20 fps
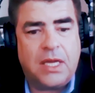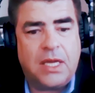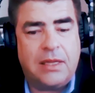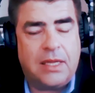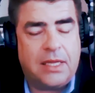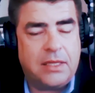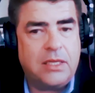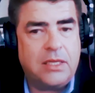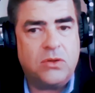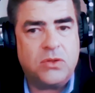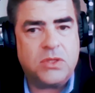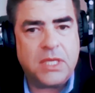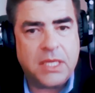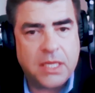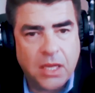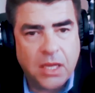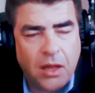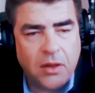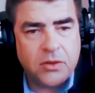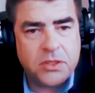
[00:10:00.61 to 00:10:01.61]
and Latino
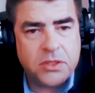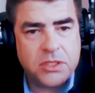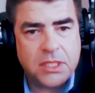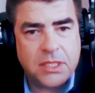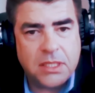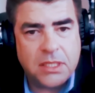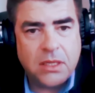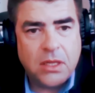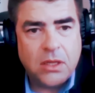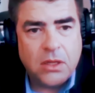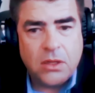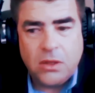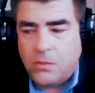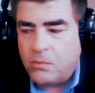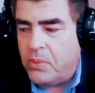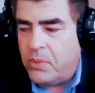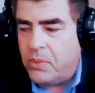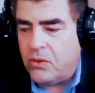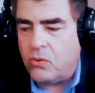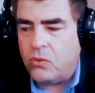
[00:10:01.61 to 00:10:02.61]
psychology
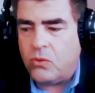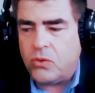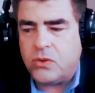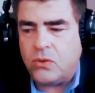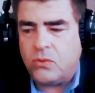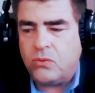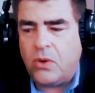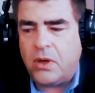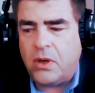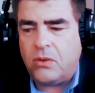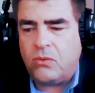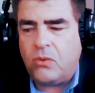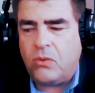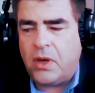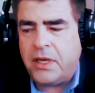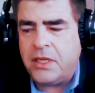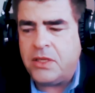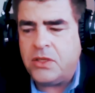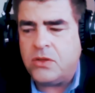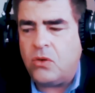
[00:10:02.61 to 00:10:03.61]
but so what
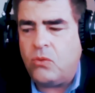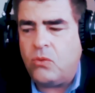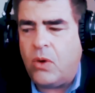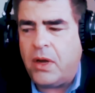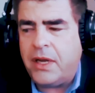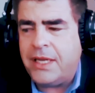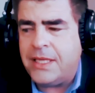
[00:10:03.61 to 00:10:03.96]
what is what